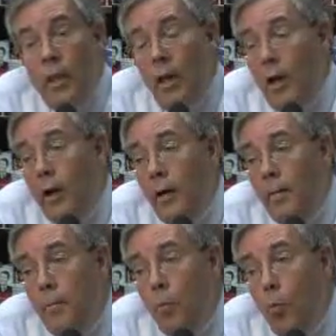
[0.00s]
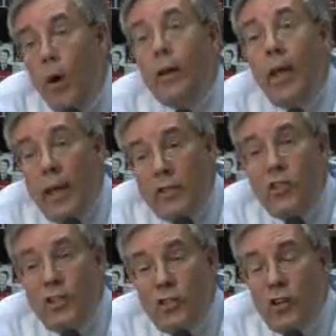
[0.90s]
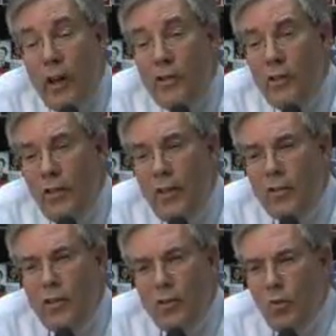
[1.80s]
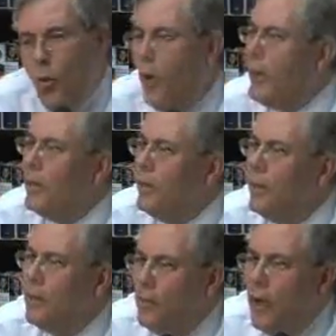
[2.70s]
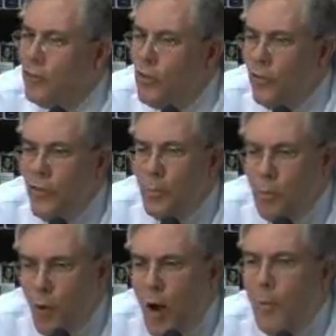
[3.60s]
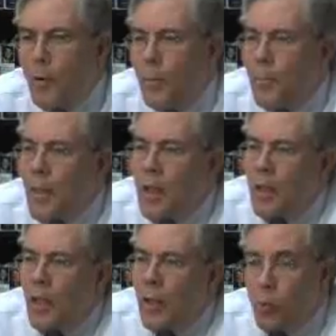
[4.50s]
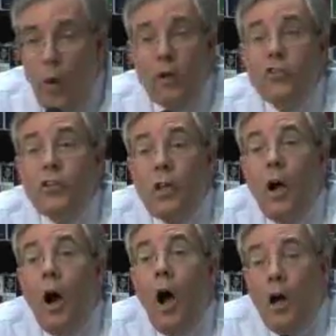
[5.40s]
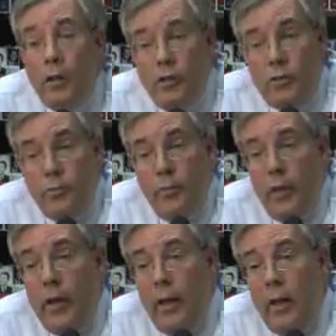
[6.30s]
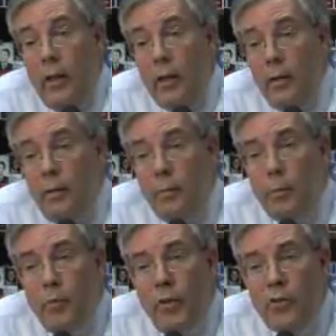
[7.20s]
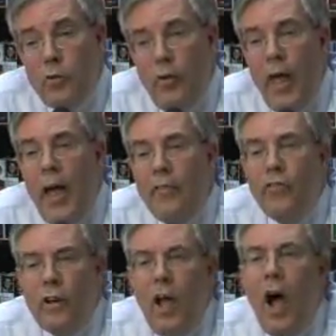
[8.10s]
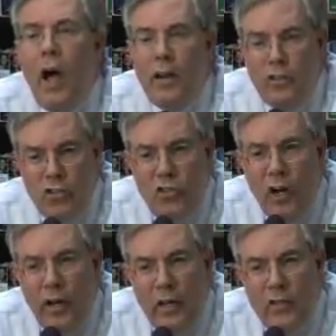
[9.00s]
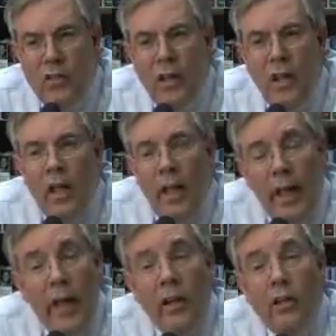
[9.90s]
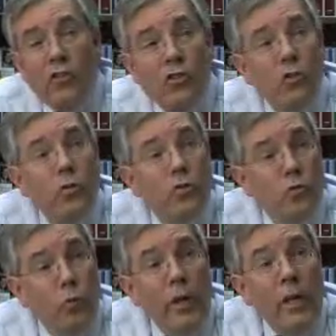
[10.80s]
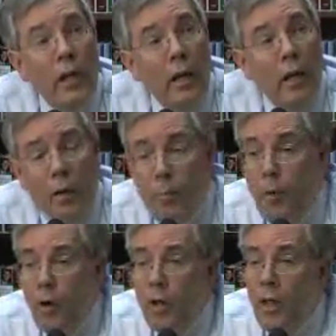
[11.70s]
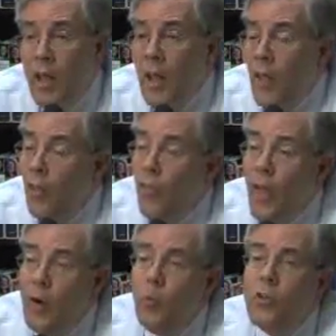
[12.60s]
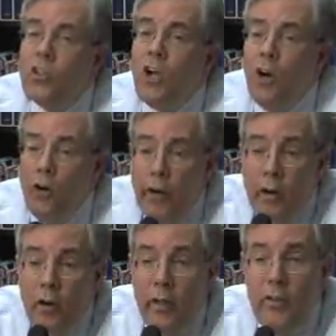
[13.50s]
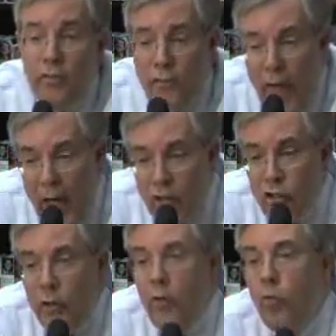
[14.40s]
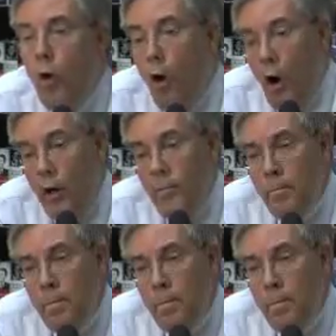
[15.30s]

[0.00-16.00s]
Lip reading: One case he cites, I think, is quite illustrative of the problem. At Wellesley College, a professor of Africana Studies had his students reading a book that was clearly factually wrong,